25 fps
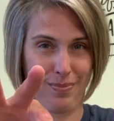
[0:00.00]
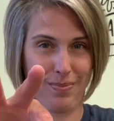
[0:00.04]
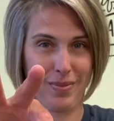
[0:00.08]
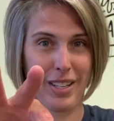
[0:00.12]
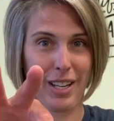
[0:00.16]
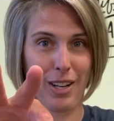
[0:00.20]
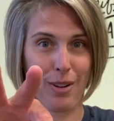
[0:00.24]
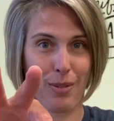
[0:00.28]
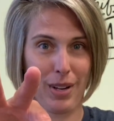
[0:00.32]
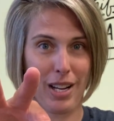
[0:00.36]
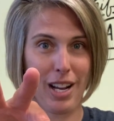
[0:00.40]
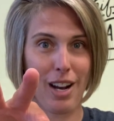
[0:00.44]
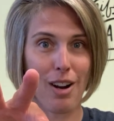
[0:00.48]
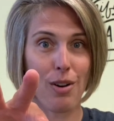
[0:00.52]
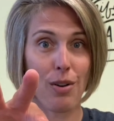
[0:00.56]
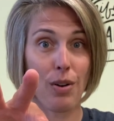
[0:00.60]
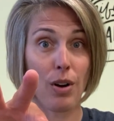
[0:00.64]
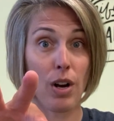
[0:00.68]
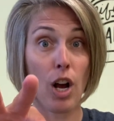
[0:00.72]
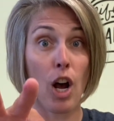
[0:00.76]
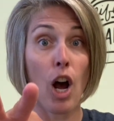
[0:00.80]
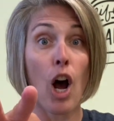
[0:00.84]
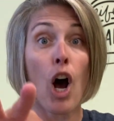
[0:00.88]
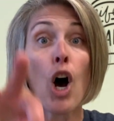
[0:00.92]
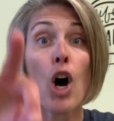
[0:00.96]
Here we
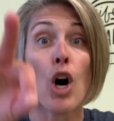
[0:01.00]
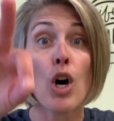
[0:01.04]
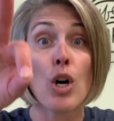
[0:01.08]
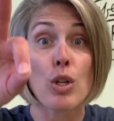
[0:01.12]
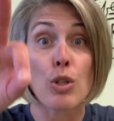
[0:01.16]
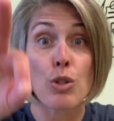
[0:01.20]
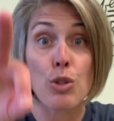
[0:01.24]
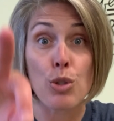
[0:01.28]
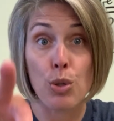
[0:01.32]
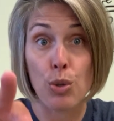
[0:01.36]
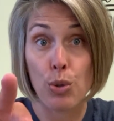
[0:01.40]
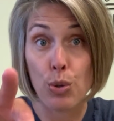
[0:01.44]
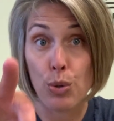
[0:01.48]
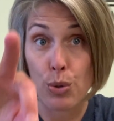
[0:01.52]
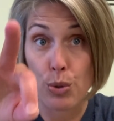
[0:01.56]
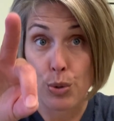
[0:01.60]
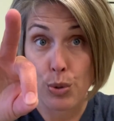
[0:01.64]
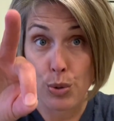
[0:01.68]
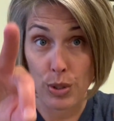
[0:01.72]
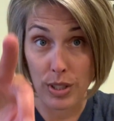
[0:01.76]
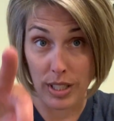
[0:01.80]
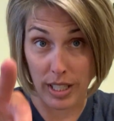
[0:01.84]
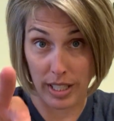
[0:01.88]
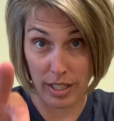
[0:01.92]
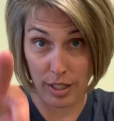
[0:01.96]
go.
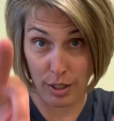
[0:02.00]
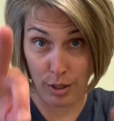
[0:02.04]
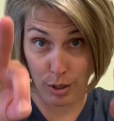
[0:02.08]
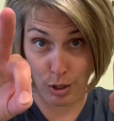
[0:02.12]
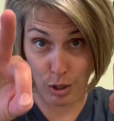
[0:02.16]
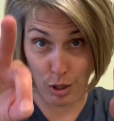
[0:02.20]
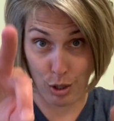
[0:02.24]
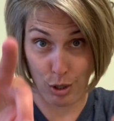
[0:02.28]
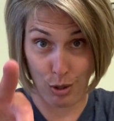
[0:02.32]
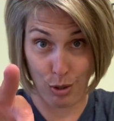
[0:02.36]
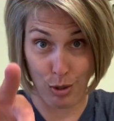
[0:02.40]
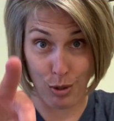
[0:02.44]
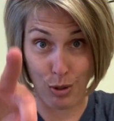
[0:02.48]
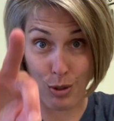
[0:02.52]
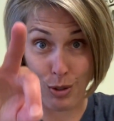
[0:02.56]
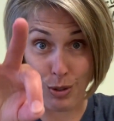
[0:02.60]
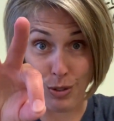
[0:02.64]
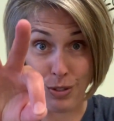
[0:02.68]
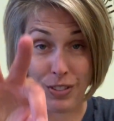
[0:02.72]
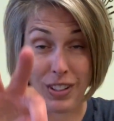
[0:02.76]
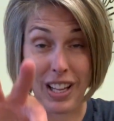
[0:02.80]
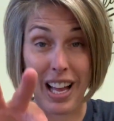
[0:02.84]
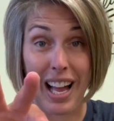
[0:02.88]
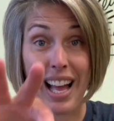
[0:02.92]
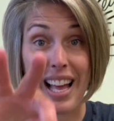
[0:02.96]
Two little shoe
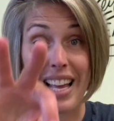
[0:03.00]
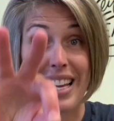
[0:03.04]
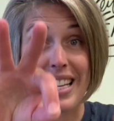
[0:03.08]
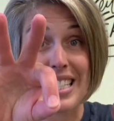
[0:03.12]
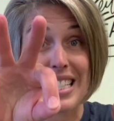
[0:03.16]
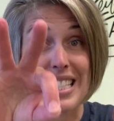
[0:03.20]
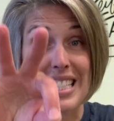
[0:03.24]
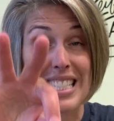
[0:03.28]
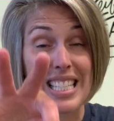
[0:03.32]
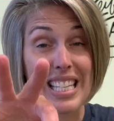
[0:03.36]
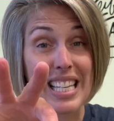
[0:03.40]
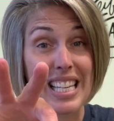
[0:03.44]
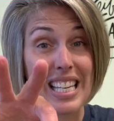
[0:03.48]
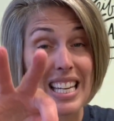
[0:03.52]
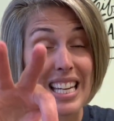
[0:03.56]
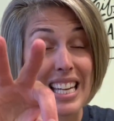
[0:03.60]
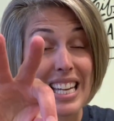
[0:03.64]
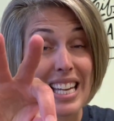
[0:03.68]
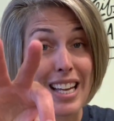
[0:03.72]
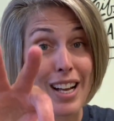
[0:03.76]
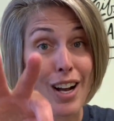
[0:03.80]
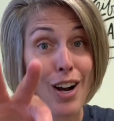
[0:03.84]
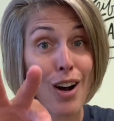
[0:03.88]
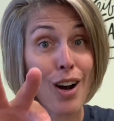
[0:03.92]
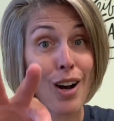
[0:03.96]
flies
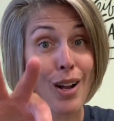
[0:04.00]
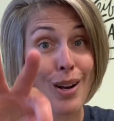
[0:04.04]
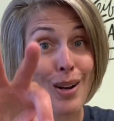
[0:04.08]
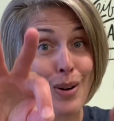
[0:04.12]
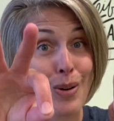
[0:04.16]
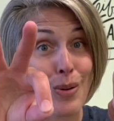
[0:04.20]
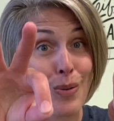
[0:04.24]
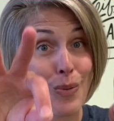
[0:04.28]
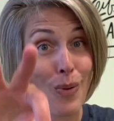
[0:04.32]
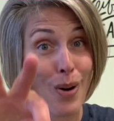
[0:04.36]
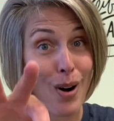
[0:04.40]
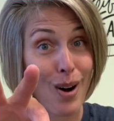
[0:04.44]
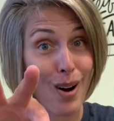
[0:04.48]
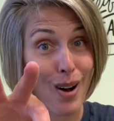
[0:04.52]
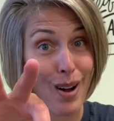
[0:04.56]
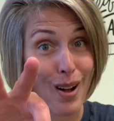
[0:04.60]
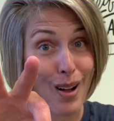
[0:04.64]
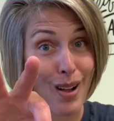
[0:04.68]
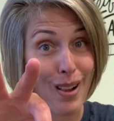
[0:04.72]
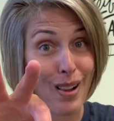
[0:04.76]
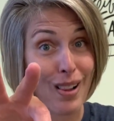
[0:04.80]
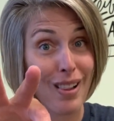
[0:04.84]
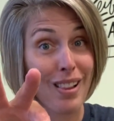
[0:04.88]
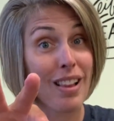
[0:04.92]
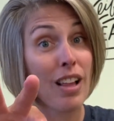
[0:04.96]
sitting on a
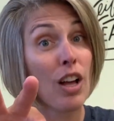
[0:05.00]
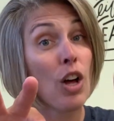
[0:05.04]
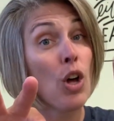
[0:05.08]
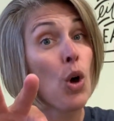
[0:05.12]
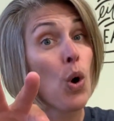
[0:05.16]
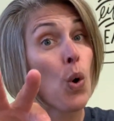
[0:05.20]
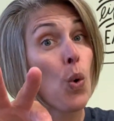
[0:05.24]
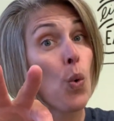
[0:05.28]
wall.